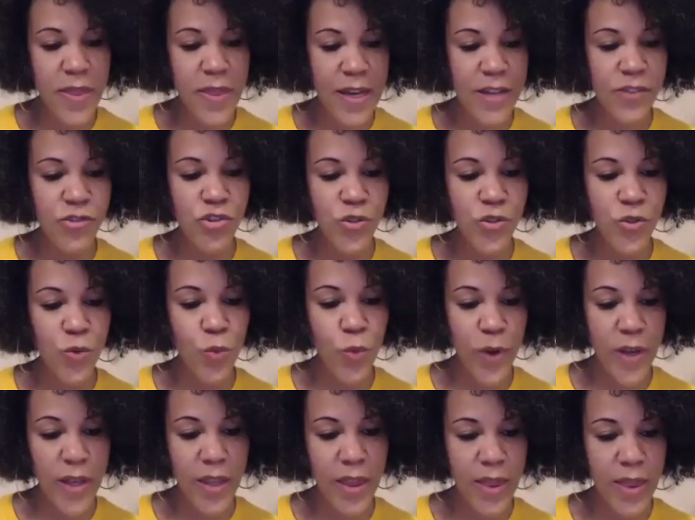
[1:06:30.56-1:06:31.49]
that you're
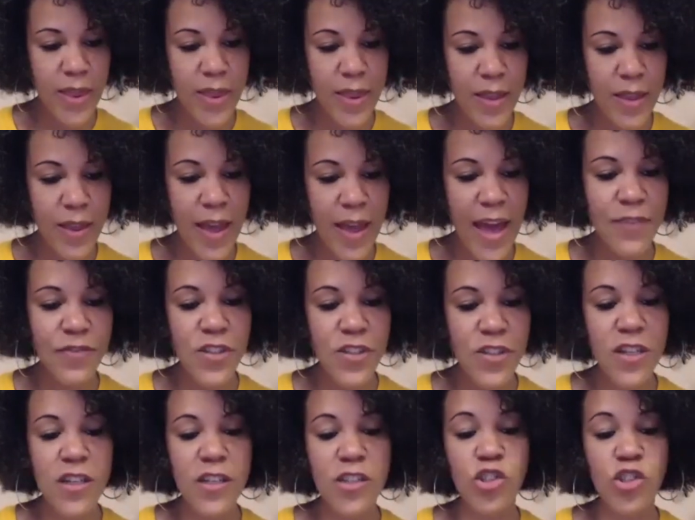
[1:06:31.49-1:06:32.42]
with have to
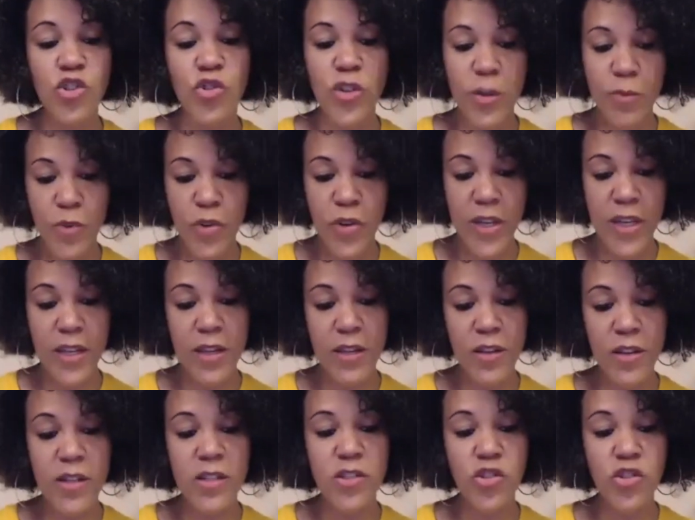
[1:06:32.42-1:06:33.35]
contribute,
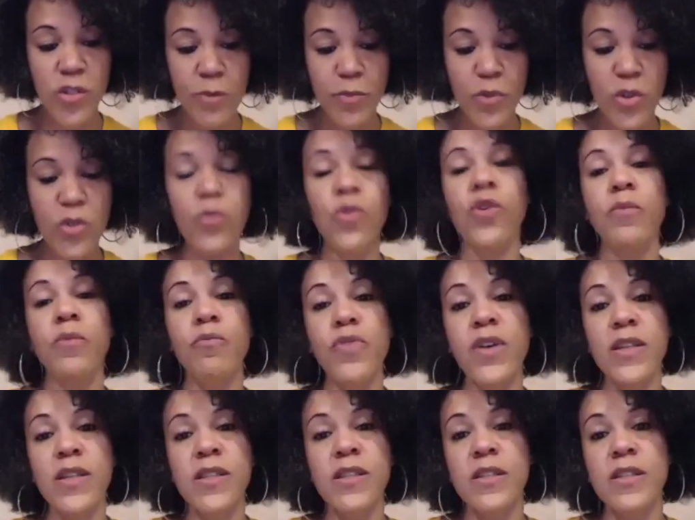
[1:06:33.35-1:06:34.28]
contribute or
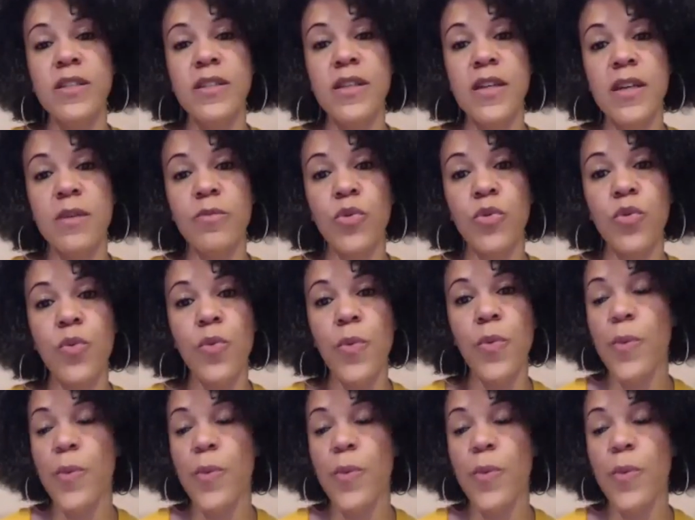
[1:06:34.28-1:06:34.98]
bring to the table?